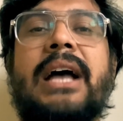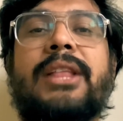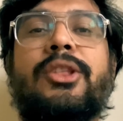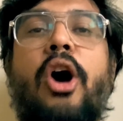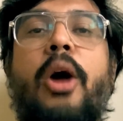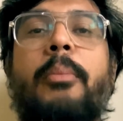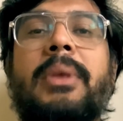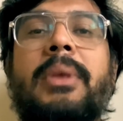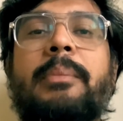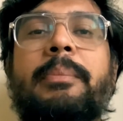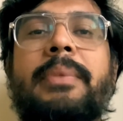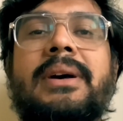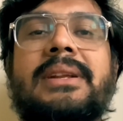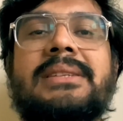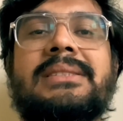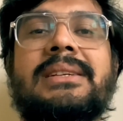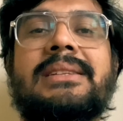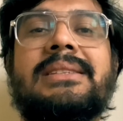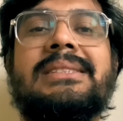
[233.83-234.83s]
normal
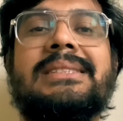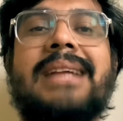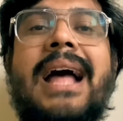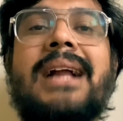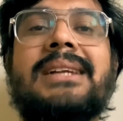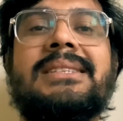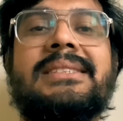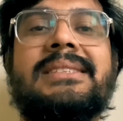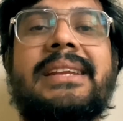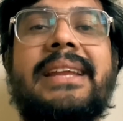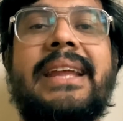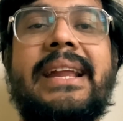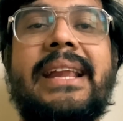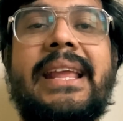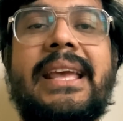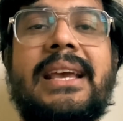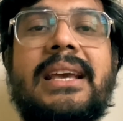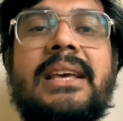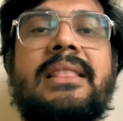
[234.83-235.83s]
person starts
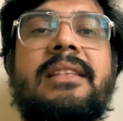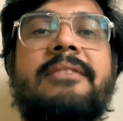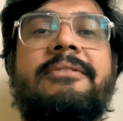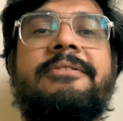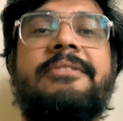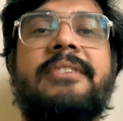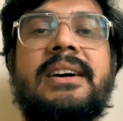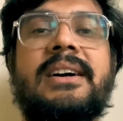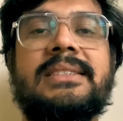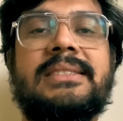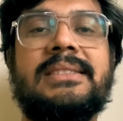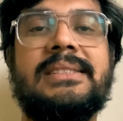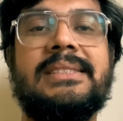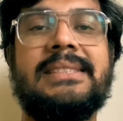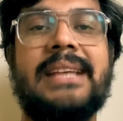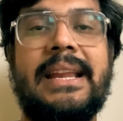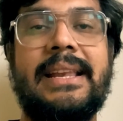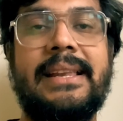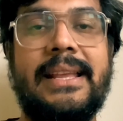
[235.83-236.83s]
reading the first
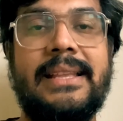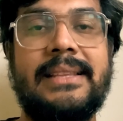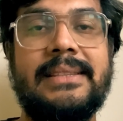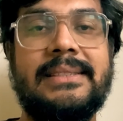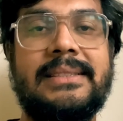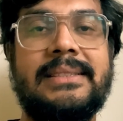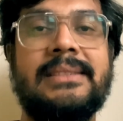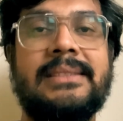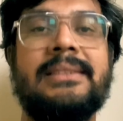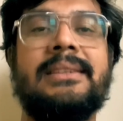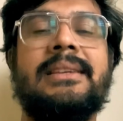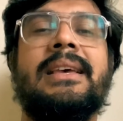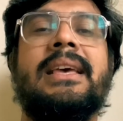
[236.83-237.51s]
sentence